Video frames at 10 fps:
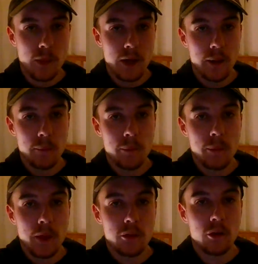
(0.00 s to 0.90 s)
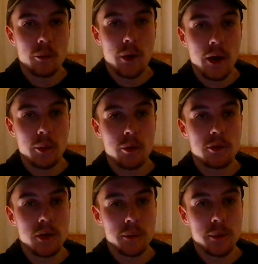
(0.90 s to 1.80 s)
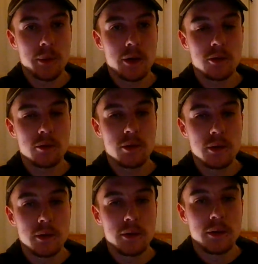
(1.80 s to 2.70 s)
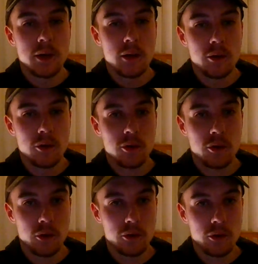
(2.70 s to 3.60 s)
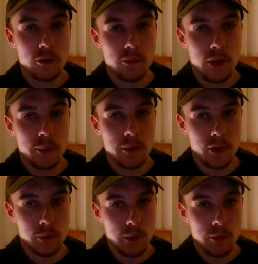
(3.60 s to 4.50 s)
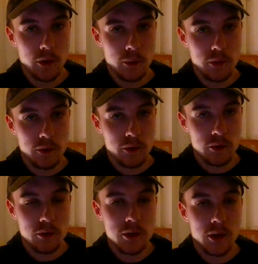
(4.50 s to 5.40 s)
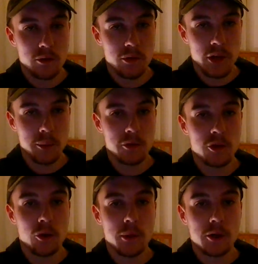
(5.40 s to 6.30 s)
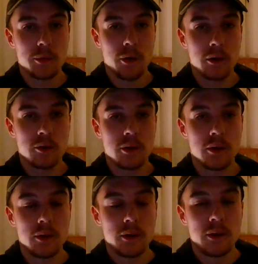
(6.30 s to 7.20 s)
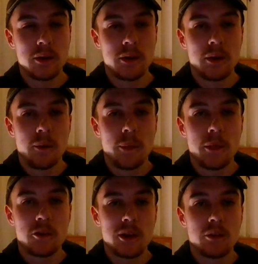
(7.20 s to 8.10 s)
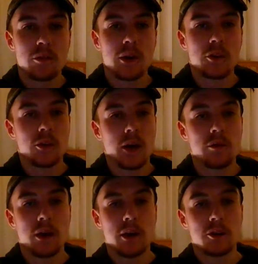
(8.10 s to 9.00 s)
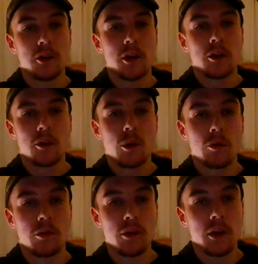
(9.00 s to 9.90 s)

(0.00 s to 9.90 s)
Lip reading: I thought Barty was a little bit passive. I thought she could have done a little bit more. She had a freedom of two match points, and she never really took advantage. She didn't go for it.